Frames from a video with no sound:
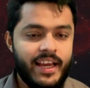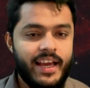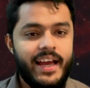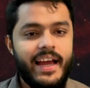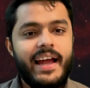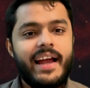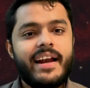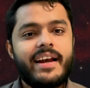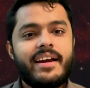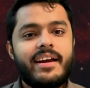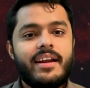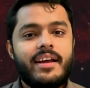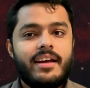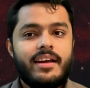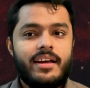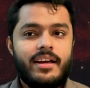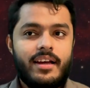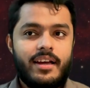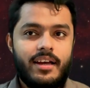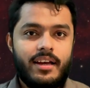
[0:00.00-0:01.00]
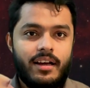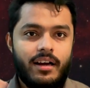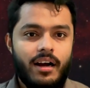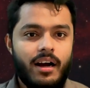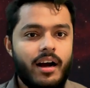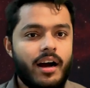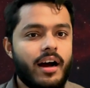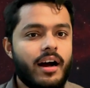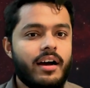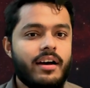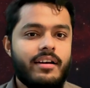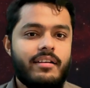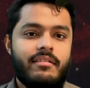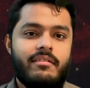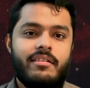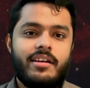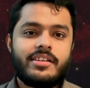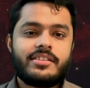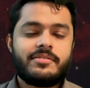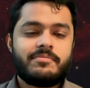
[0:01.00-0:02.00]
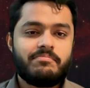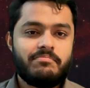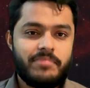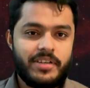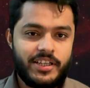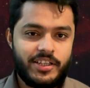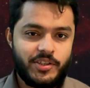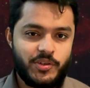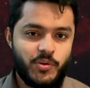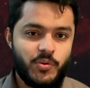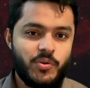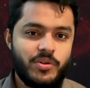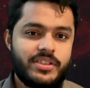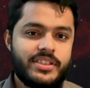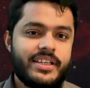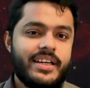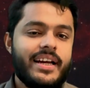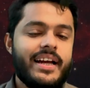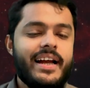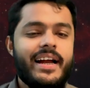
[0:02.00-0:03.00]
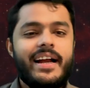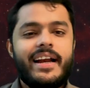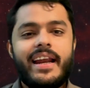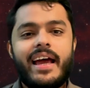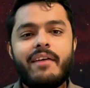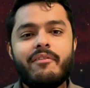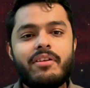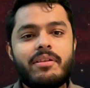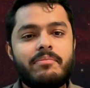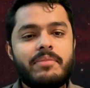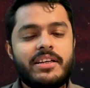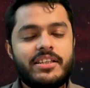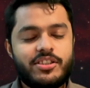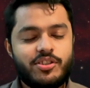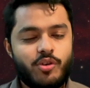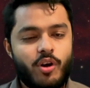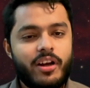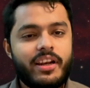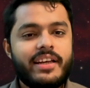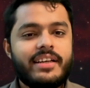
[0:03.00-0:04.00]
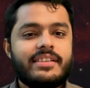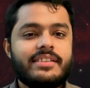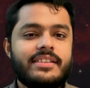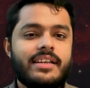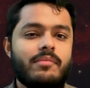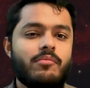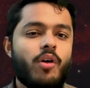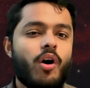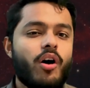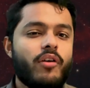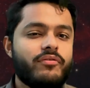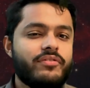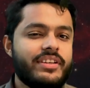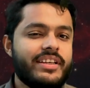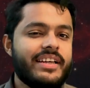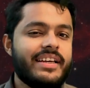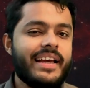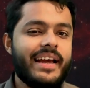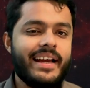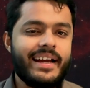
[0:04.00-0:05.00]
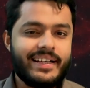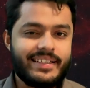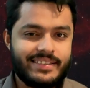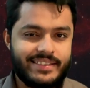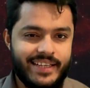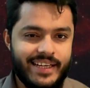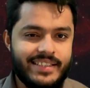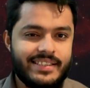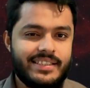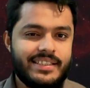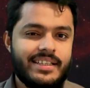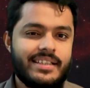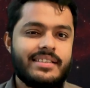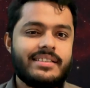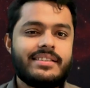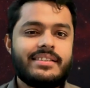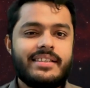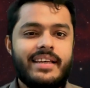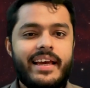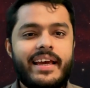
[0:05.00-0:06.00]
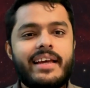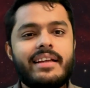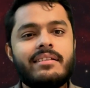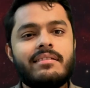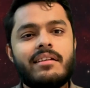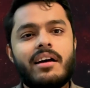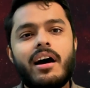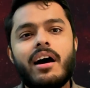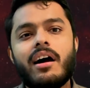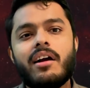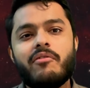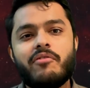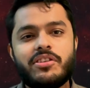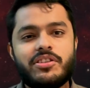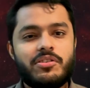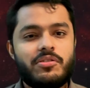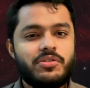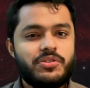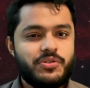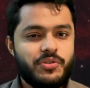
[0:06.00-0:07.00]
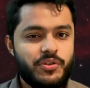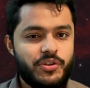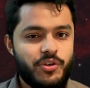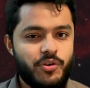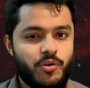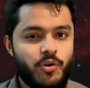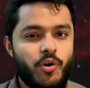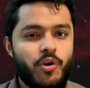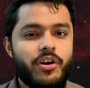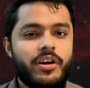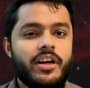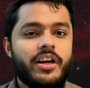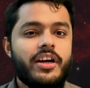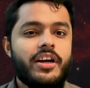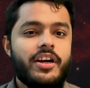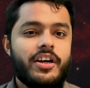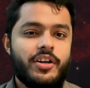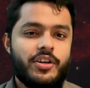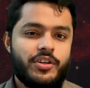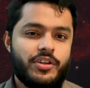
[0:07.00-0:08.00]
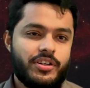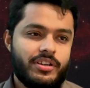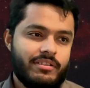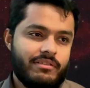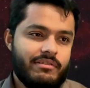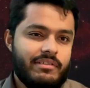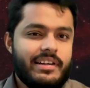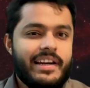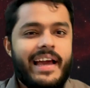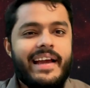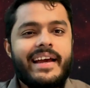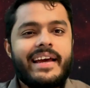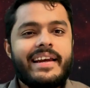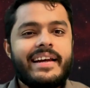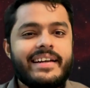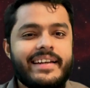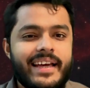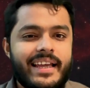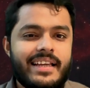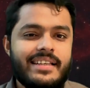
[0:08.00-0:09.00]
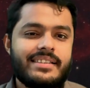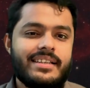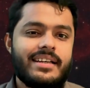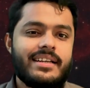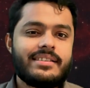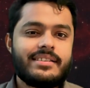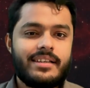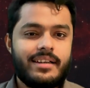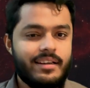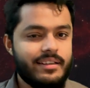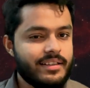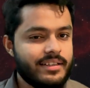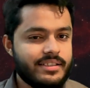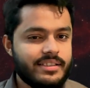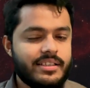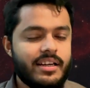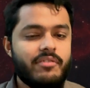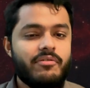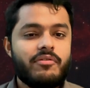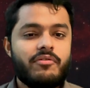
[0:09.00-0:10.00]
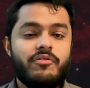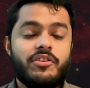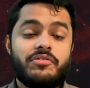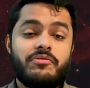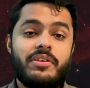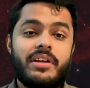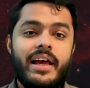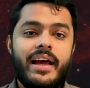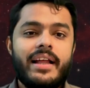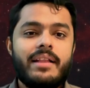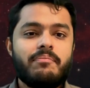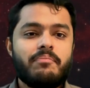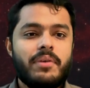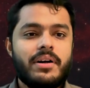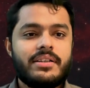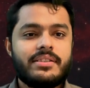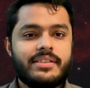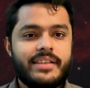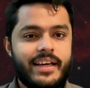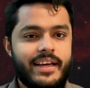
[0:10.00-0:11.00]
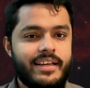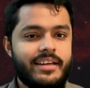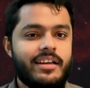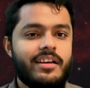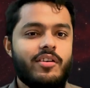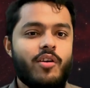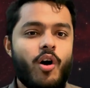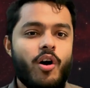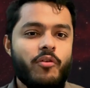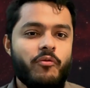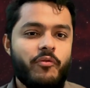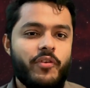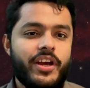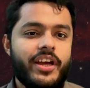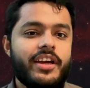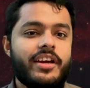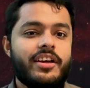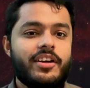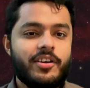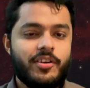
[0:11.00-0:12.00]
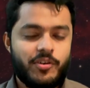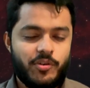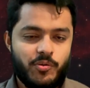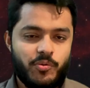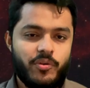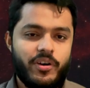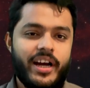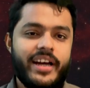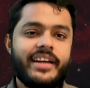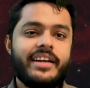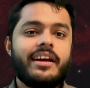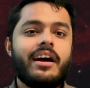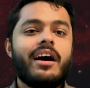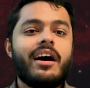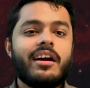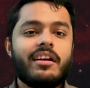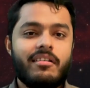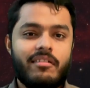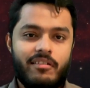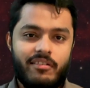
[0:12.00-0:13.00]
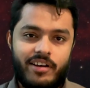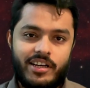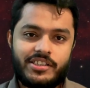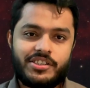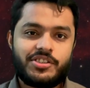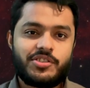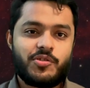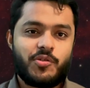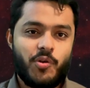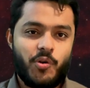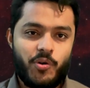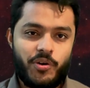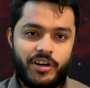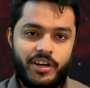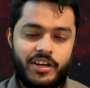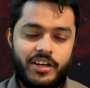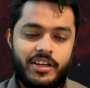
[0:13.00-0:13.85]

and a Rust build tools, and I will be installing some of the extensions in our Visual Studio Code like an IntelliSense and other stuff, which will help us in a long way to write our Rust code.